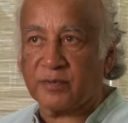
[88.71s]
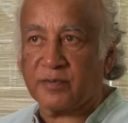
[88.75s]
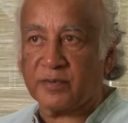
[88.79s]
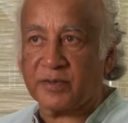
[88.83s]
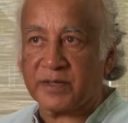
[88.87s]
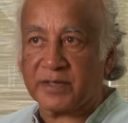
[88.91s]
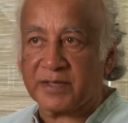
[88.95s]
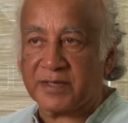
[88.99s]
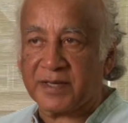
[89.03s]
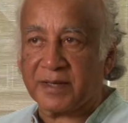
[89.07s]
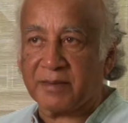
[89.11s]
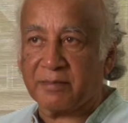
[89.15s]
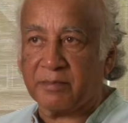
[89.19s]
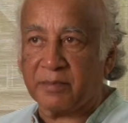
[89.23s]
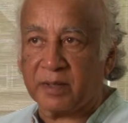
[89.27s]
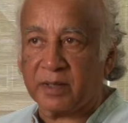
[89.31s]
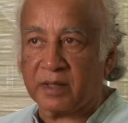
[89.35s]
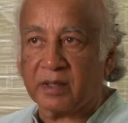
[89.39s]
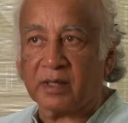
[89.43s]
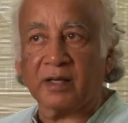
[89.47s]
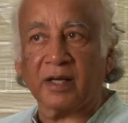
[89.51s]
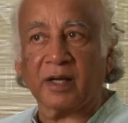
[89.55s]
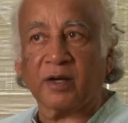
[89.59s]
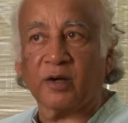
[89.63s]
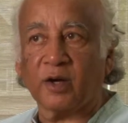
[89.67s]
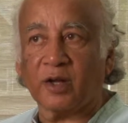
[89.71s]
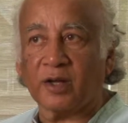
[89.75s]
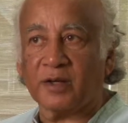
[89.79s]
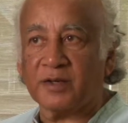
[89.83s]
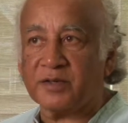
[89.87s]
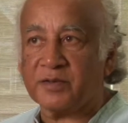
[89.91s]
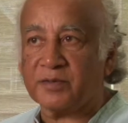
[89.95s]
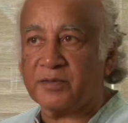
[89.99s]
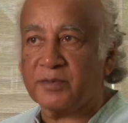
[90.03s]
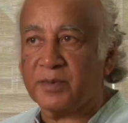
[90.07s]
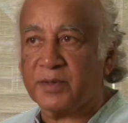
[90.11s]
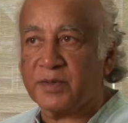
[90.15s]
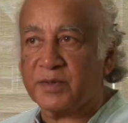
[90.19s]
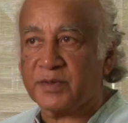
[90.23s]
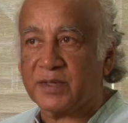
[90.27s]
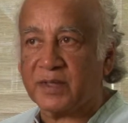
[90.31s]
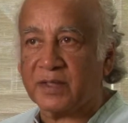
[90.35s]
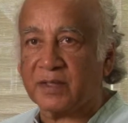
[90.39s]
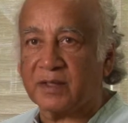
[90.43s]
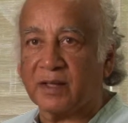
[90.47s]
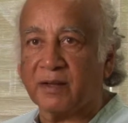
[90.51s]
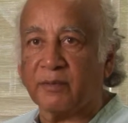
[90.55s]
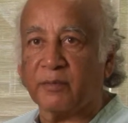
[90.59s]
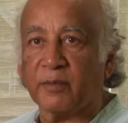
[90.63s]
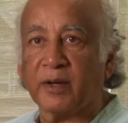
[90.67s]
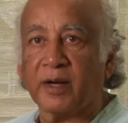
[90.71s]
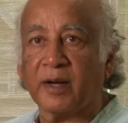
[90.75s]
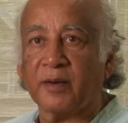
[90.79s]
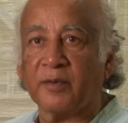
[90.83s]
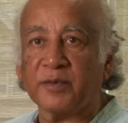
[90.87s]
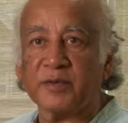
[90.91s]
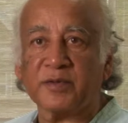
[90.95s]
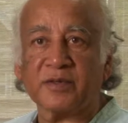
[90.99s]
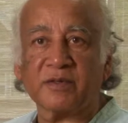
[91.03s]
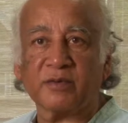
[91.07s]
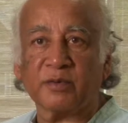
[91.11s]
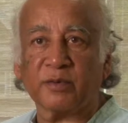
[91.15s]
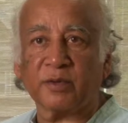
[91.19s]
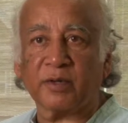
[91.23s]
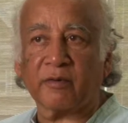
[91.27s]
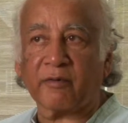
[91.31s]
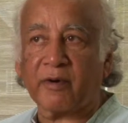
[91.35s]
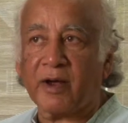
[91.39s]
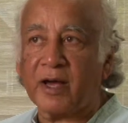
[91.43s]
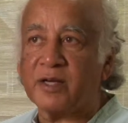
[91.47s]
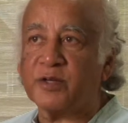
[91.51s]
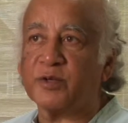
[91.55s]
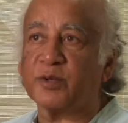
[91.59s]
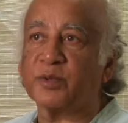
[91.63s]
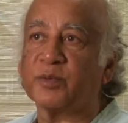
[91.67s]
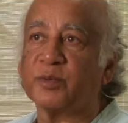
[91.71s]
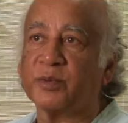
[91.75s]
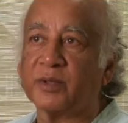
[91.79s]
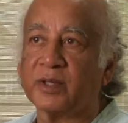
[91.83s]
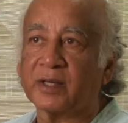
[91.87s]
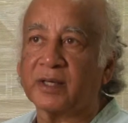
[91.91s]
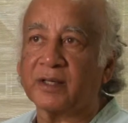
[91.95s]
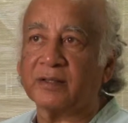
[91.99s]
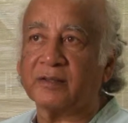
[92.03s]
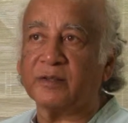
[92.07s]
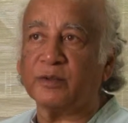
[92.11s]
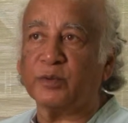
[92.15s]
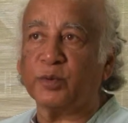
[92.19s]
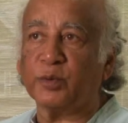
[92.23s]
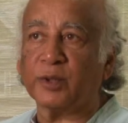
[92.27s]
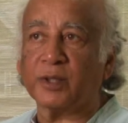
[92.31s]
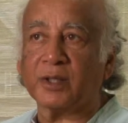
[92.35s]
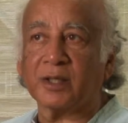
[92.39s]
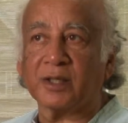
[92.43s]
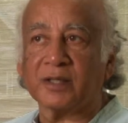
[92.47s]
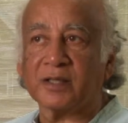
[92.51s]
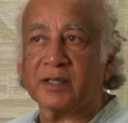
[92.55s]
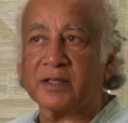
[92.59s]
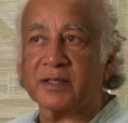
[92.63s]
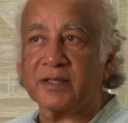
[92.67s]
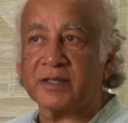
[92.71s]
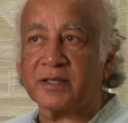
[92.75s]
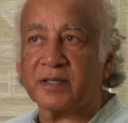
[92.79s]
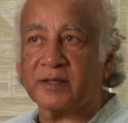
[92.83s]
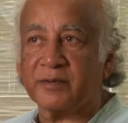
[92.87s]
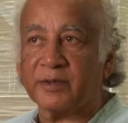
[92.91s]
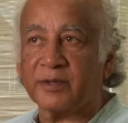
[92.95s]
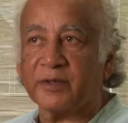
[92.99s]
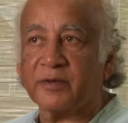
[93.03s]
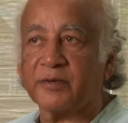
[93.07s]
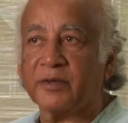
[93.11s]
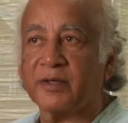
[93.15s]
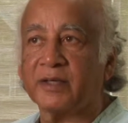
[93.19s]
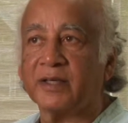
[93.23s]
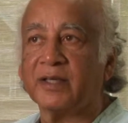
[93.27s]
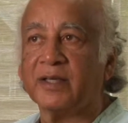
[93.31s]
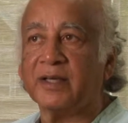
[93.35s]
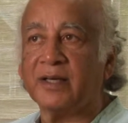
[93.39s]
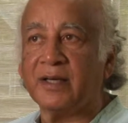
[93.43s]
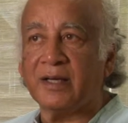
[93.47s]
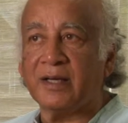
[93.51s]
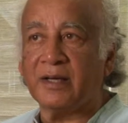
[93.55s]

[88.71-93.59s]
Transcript: first at Berklee College of Music, then when I was doing graduate work at New England Conservatory,